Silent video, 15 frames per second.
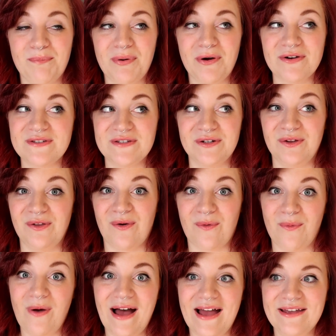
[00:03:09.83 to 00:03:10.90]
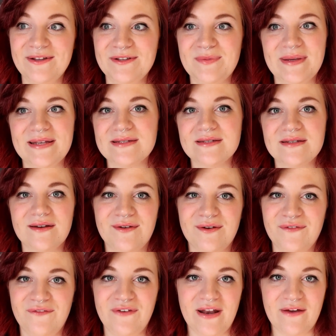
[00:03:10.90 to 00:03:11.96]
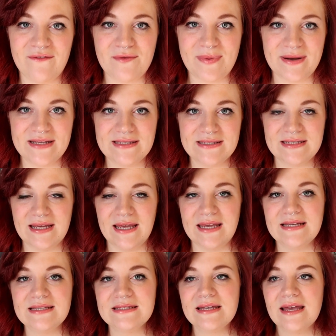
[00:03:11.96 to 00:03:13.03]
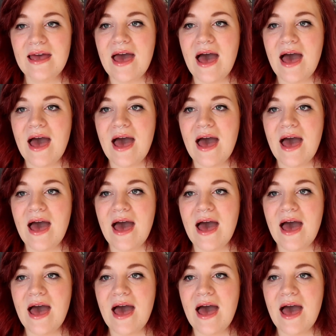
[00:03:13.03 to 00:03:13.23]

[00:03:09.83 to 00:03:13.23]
personal or wild because it's not going to fit everybody's taste.